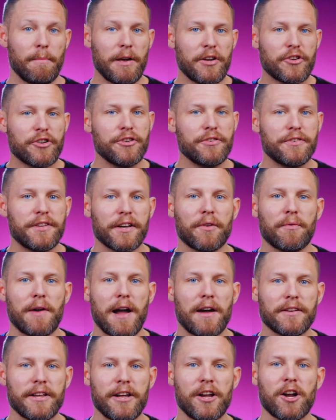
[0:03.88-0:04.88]
Make sure you stick
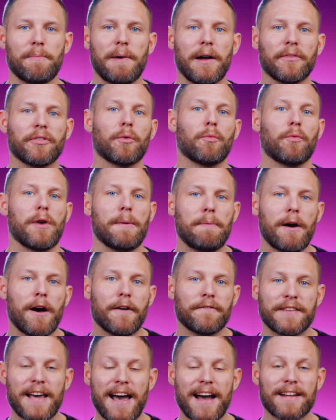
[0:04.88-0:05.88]
around to hear about the
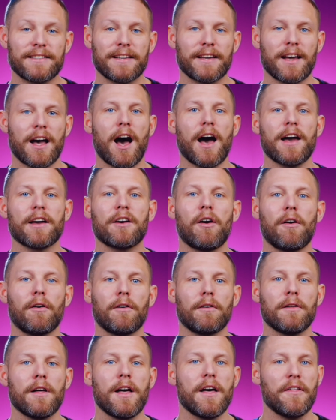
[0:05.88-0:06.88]
rip-off tactic I
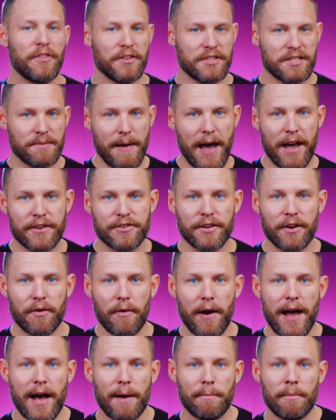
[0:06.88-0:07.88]
call the smash and
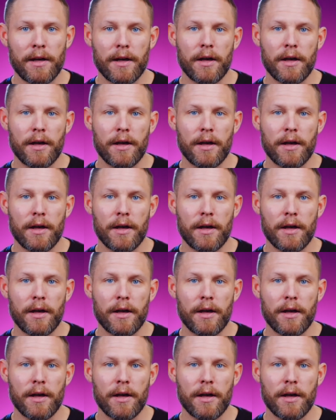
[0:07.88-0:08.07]
grab.